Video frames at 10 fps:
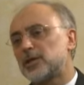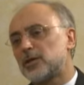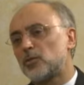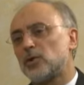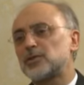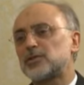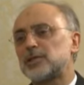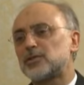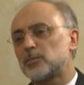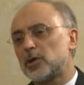a year, one
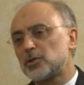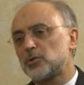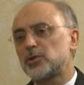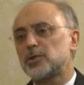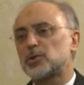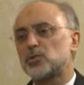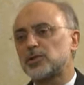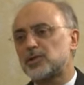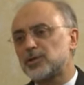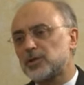says about 2 years,
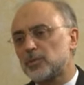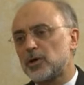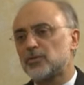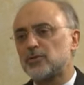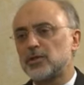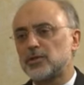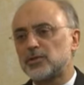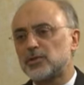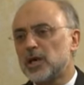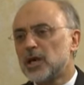one says about 3
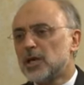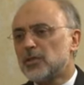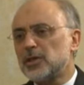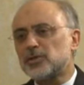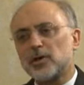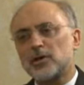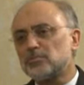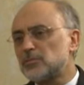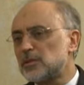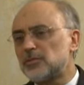years. These are
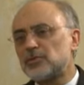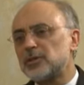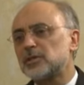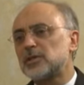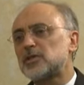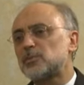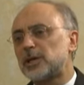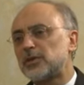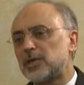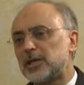different
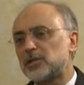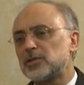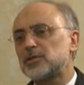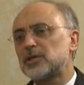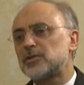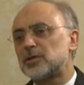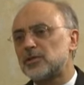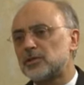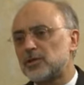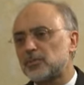speculations and
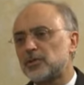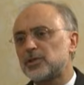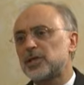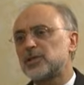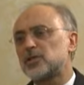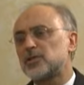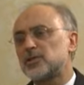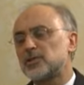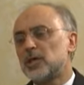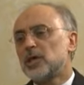
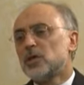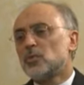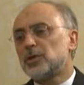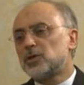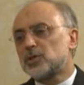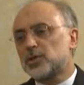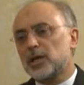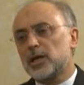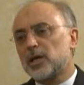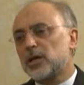interpretations which
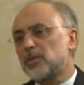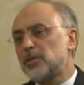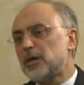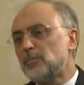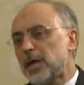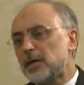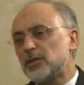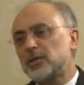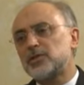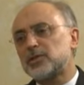they make
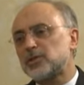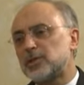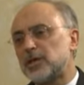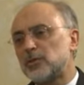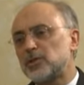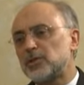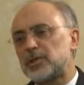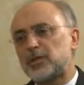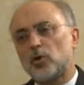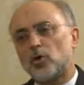these statements
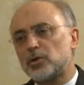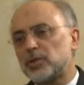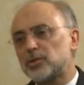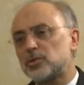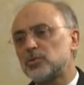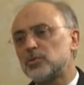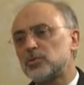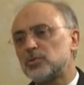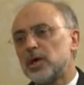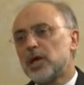in order
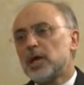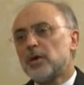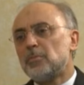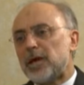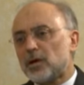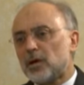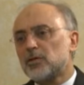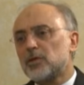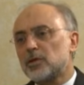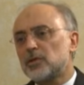to make
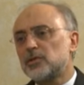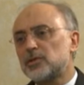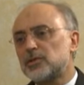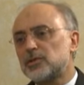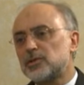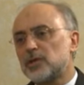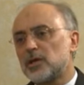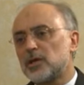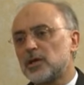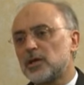other countries
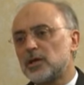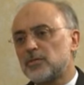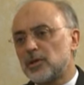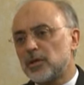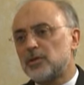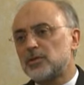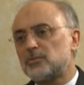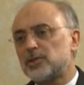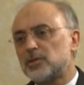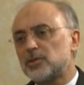in the
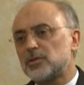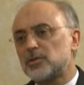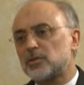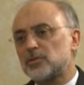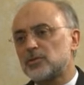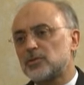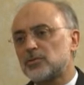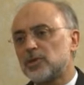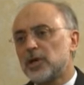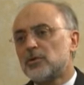region sort
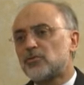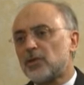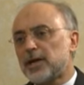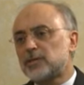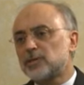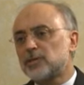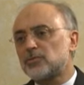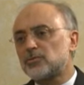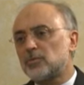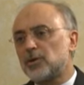of
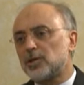frightened from